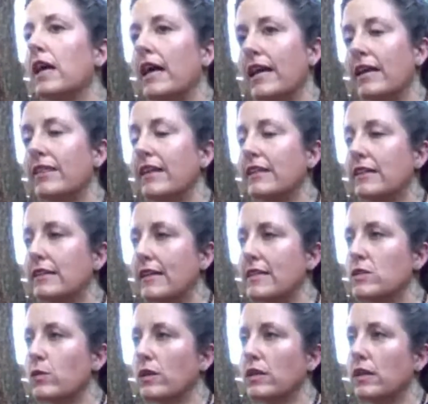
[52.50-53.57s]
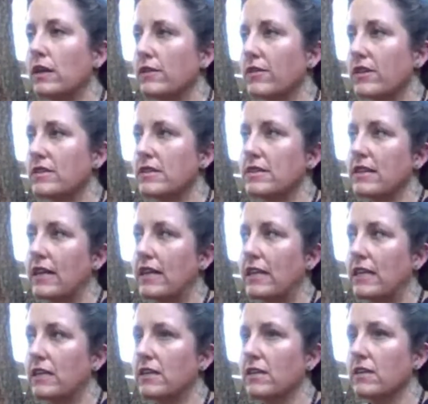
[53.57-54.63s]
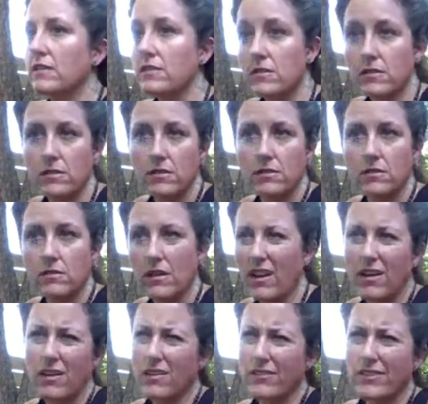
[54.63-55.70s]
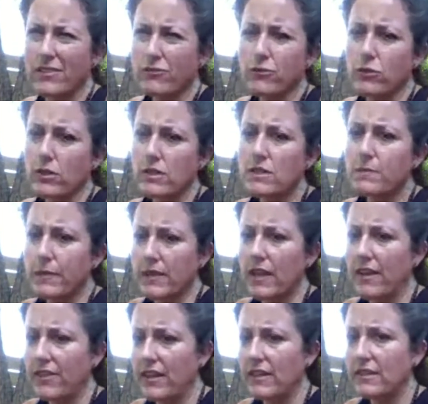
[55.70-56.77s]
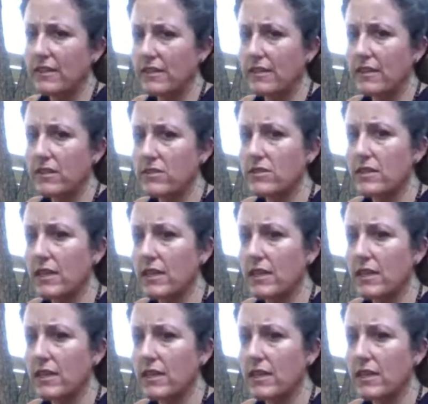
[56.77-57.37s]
And I think that that's where a lot of our society is. Not all of it, of course, but I think that there's